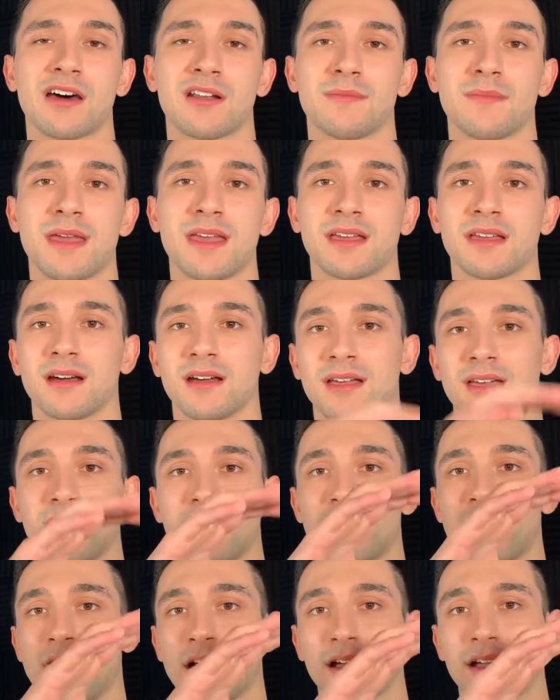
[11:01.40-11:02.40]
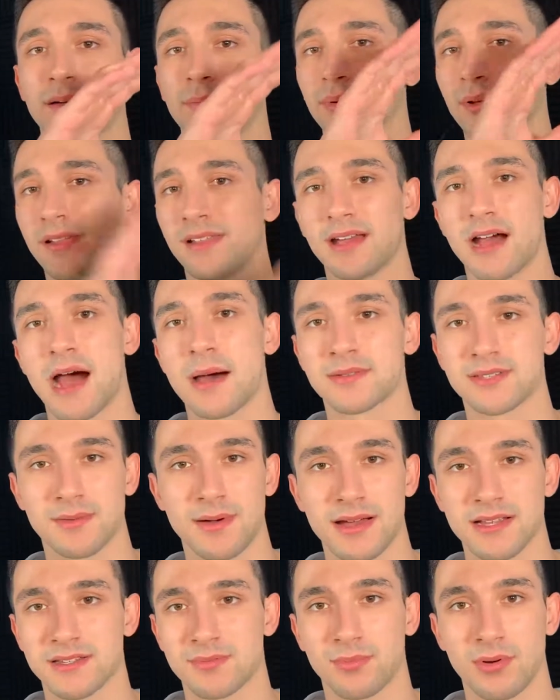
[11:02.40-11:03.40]
to make a completely
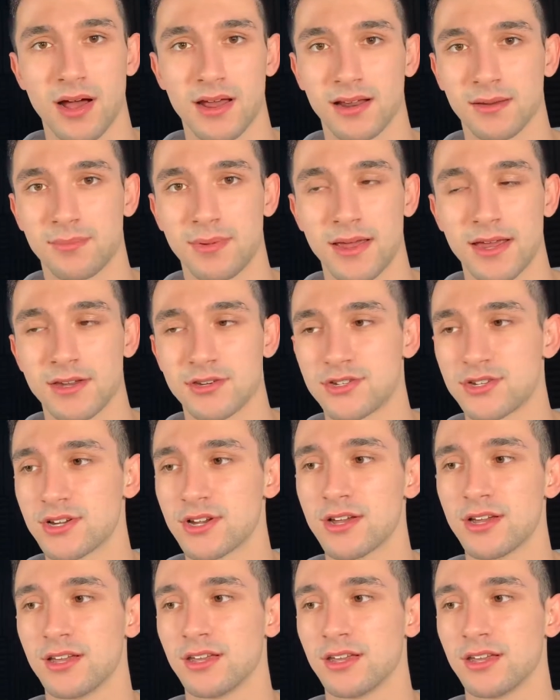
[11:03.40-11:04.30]
optimized product page,